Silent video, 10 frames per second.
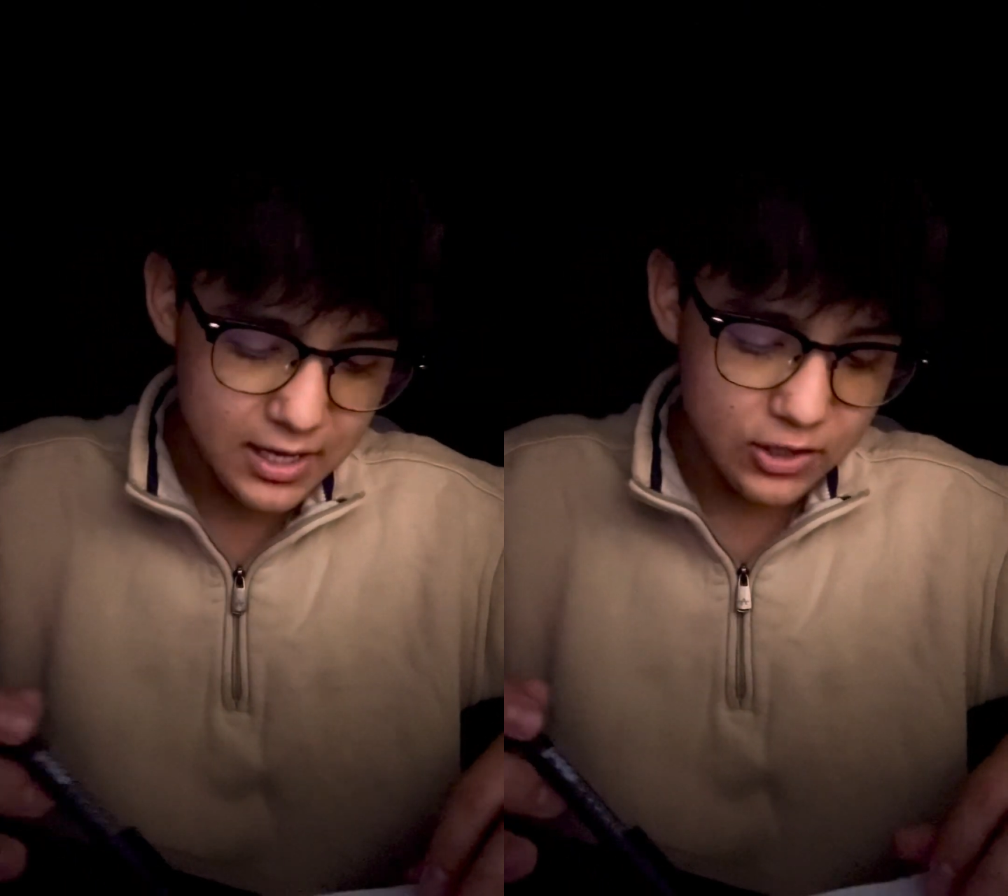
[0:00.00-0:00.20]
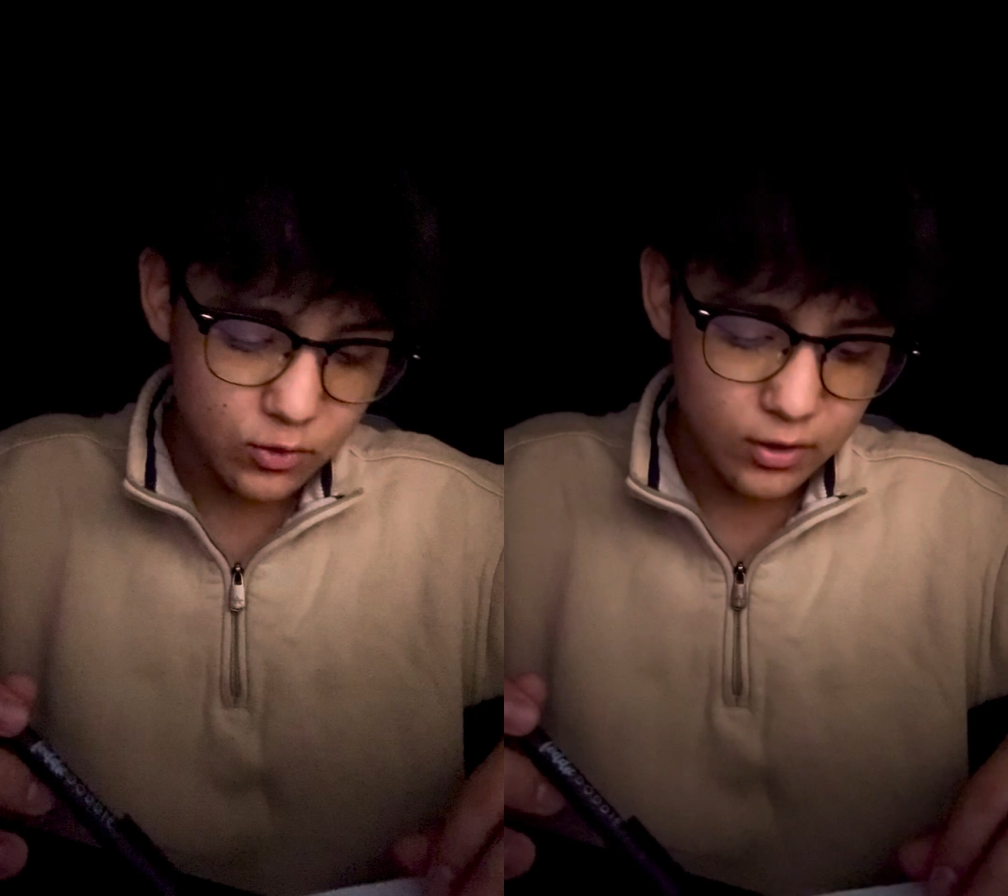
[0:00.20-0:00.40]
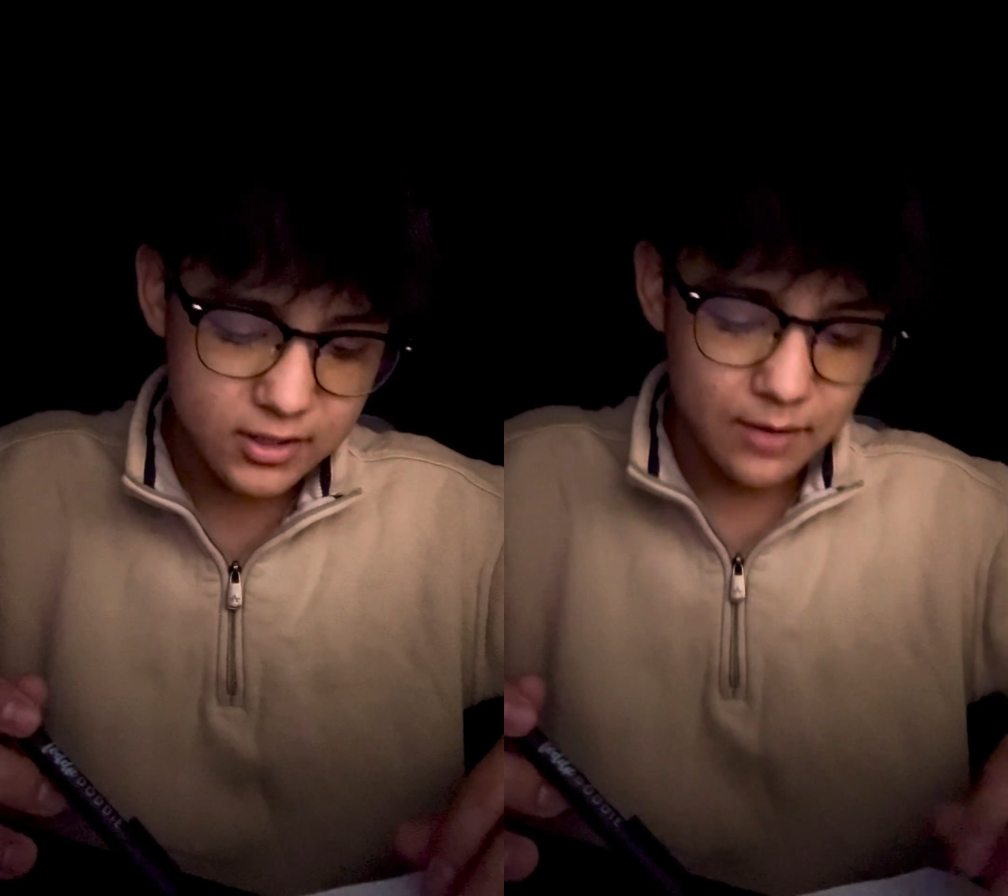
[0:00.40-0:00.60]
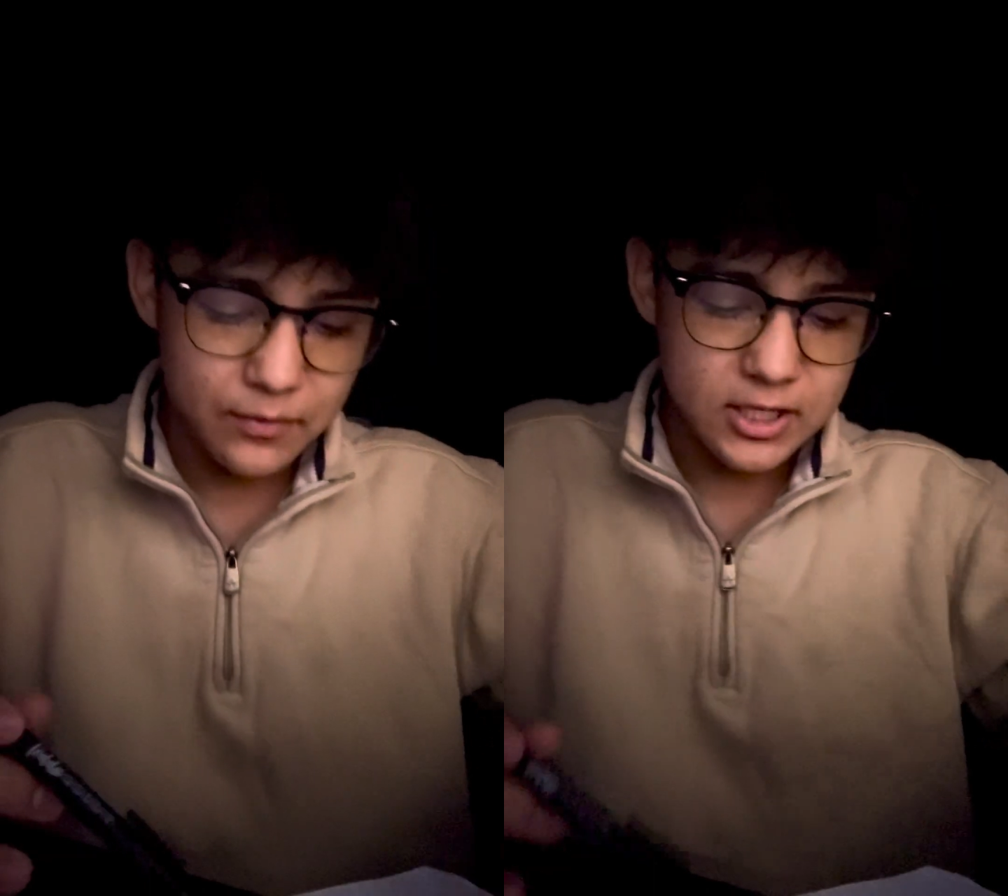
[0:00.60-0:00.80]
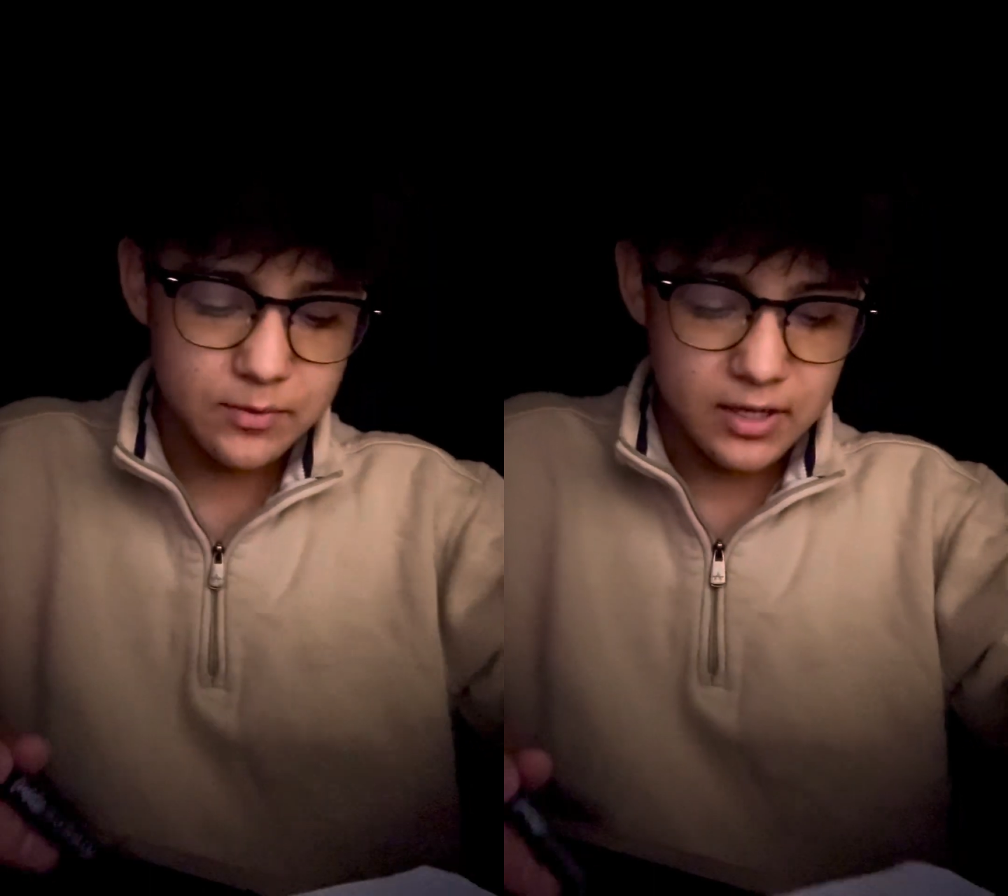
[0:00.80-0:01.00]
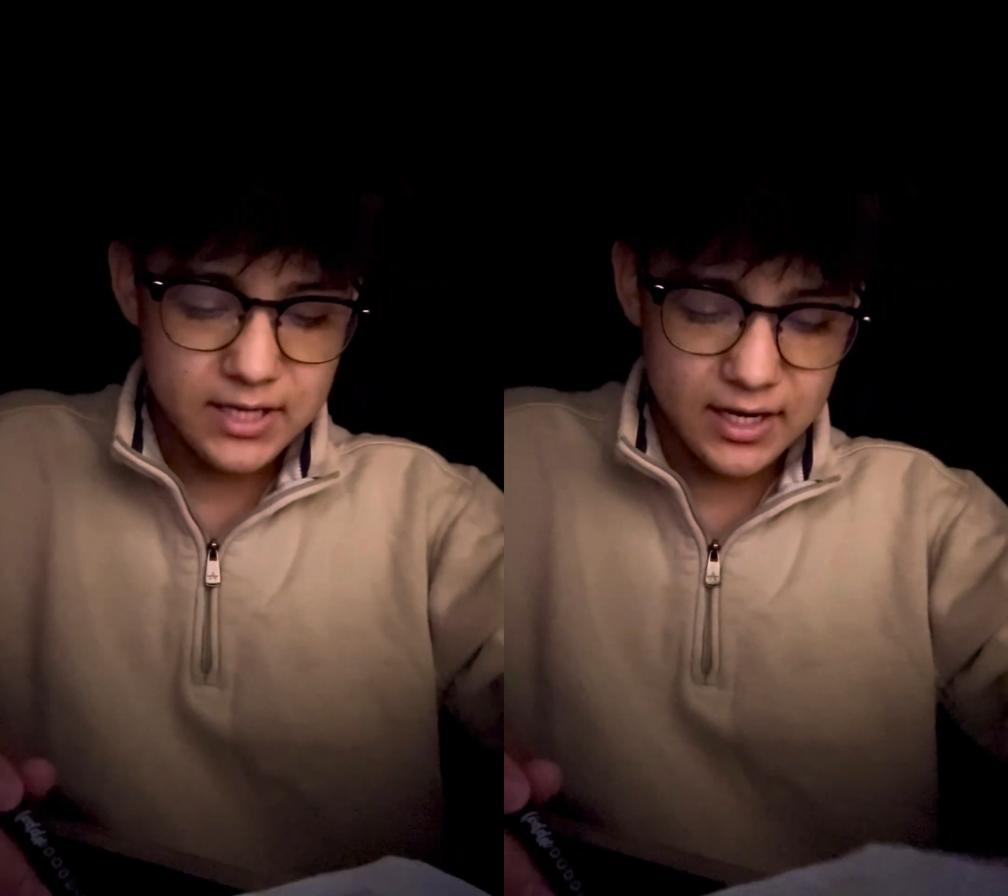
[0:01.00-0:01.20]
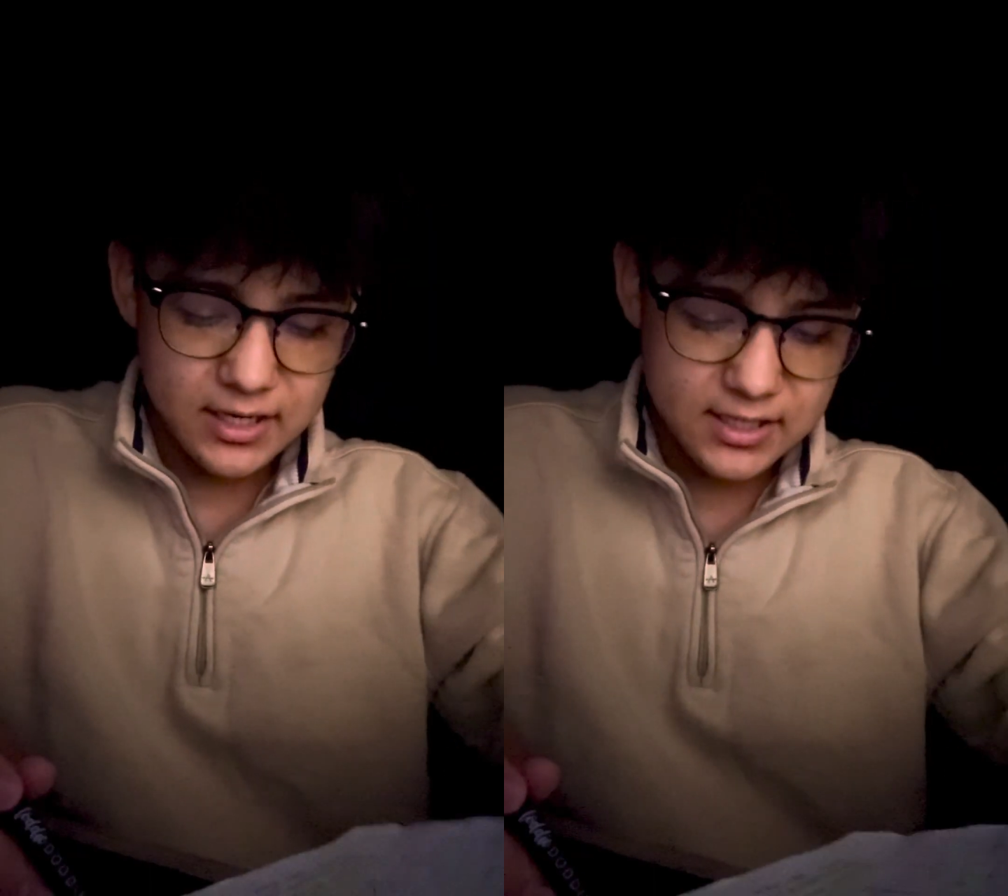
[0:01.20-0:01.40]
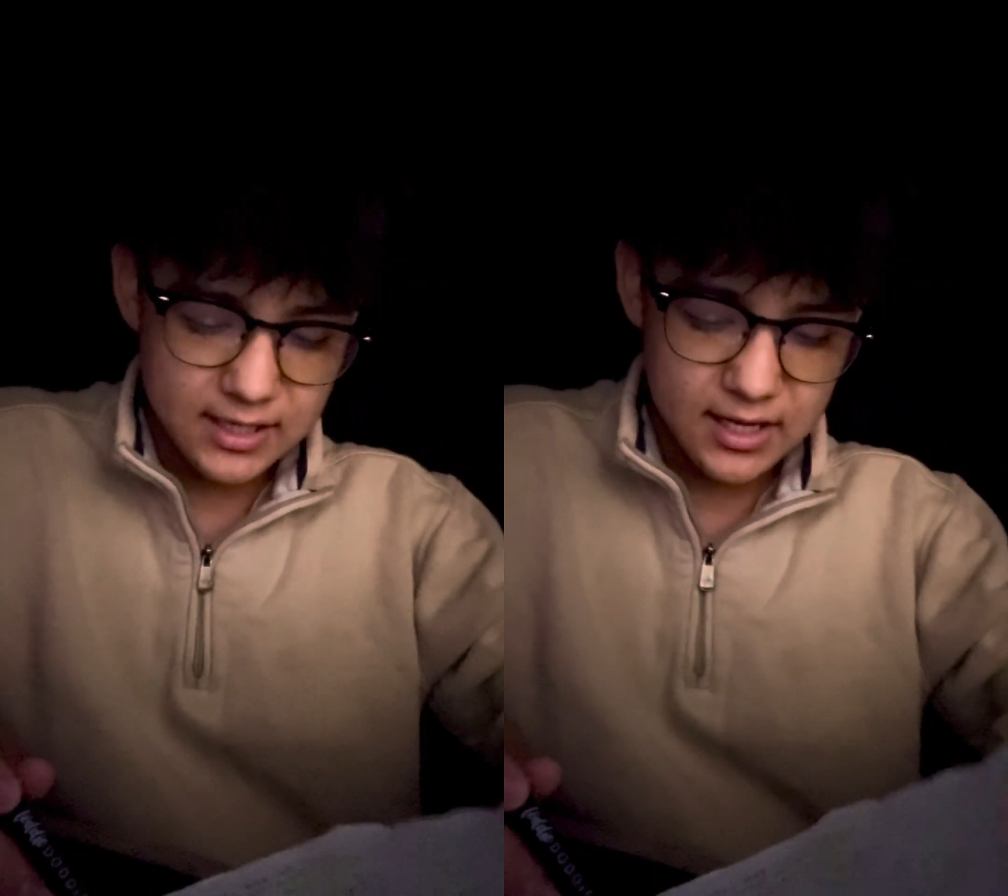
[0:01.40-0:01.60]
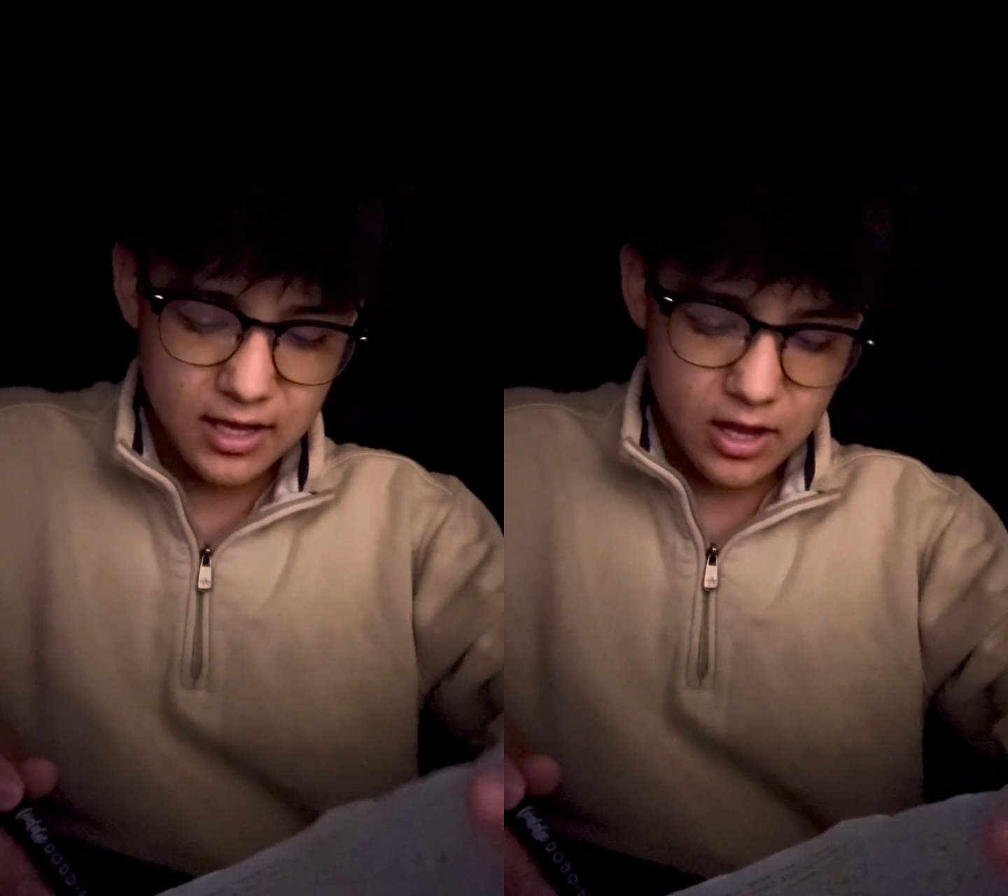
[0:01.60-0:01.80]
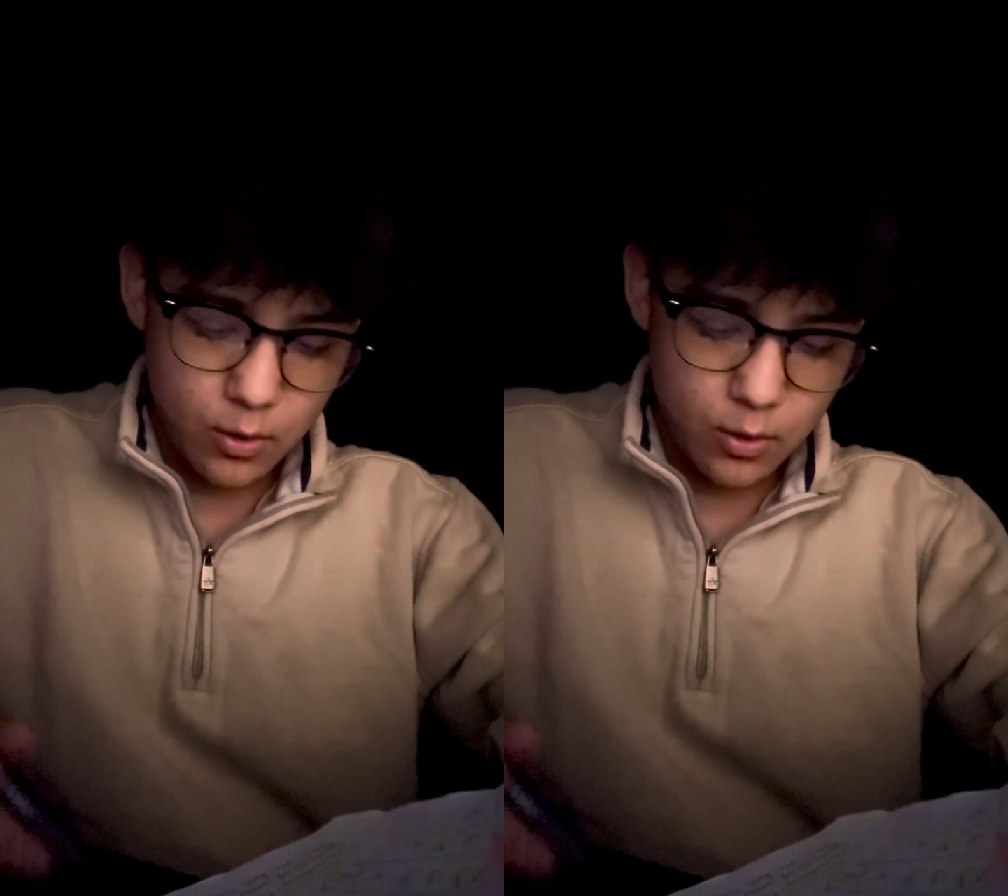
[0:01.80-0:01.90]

doing something spontaneously